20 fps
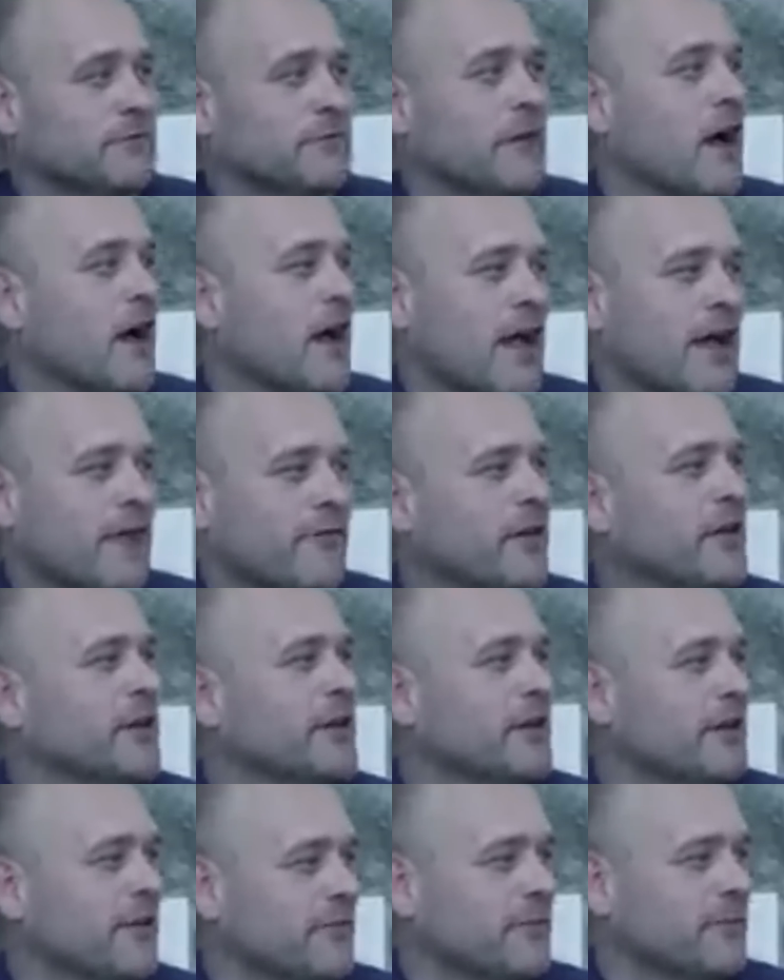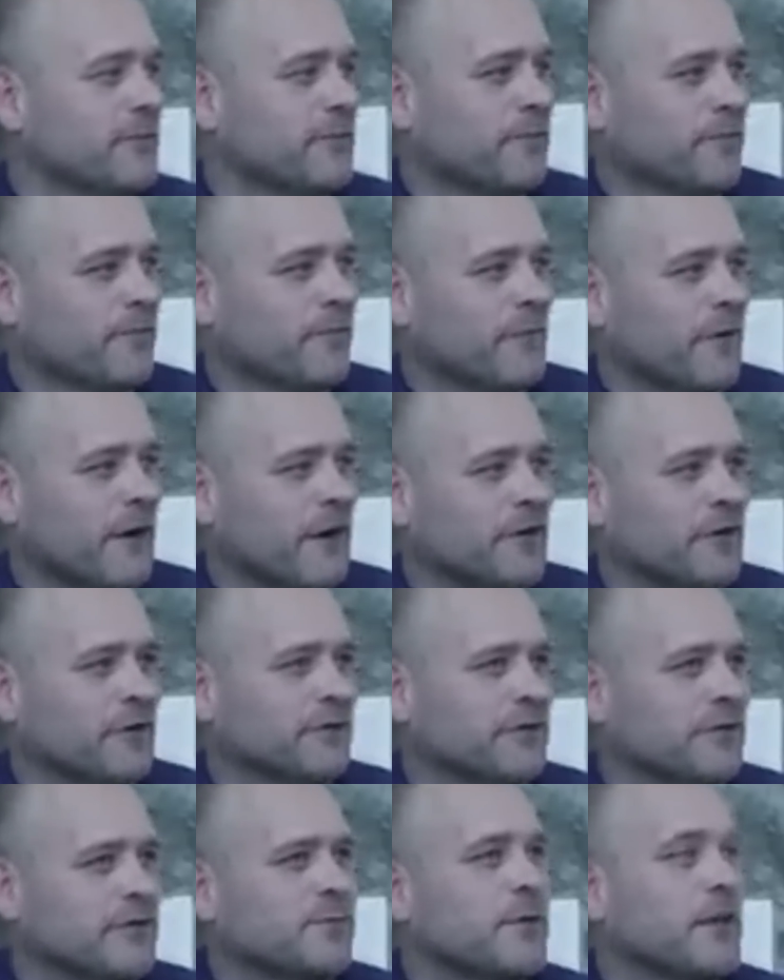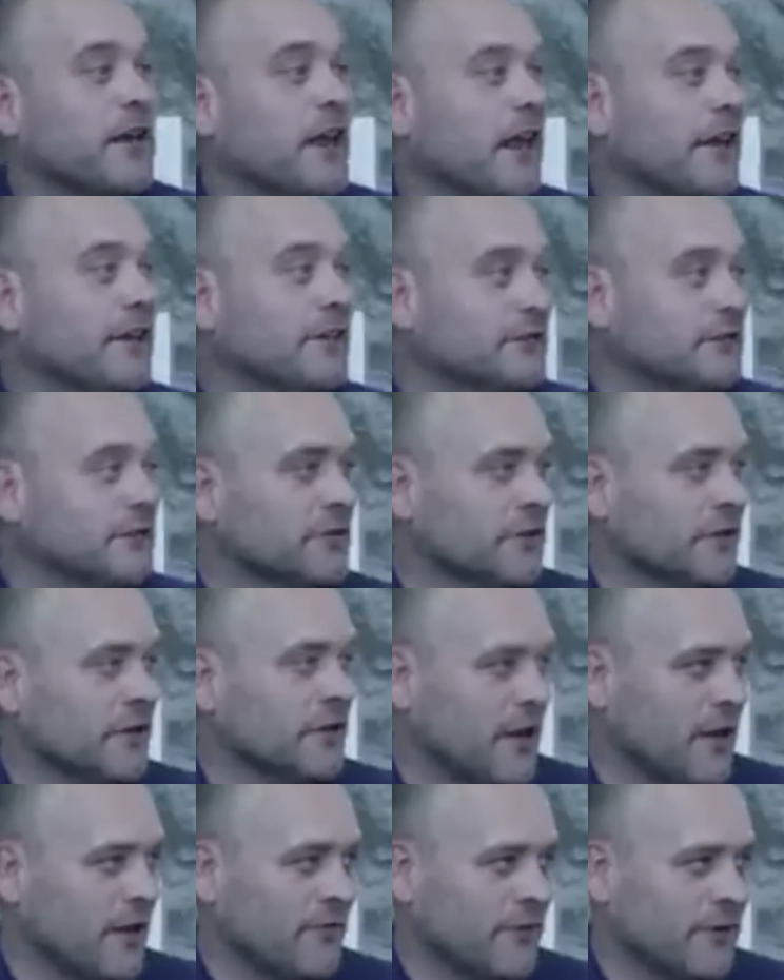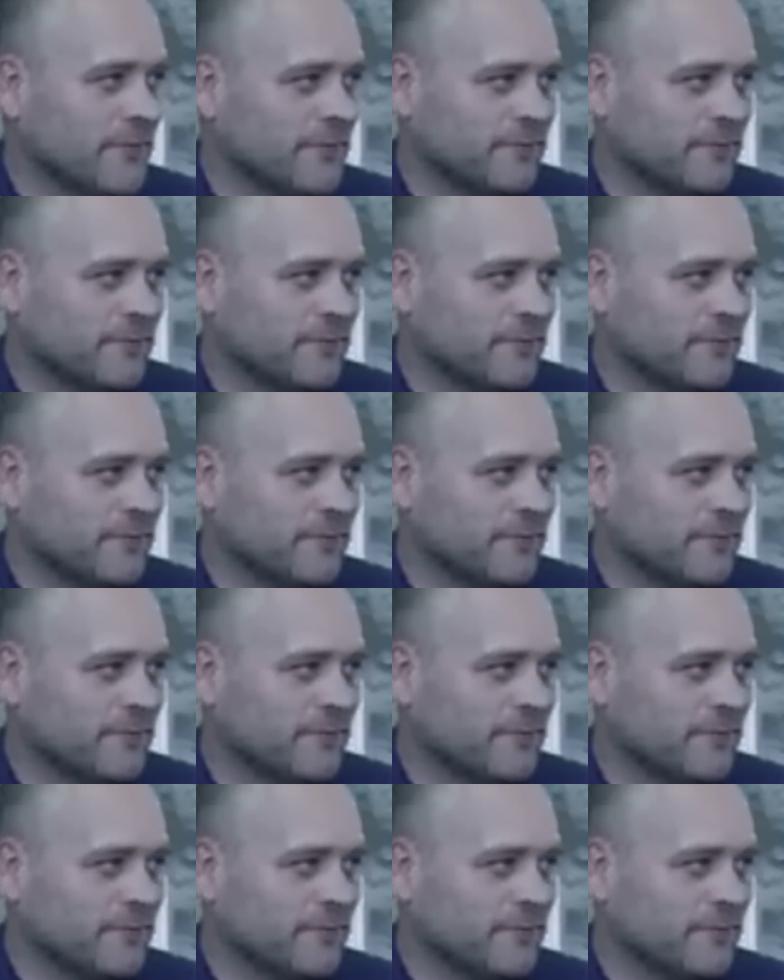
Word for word: not have any of it. Yeah. Right? You'll just be an angel in heaven.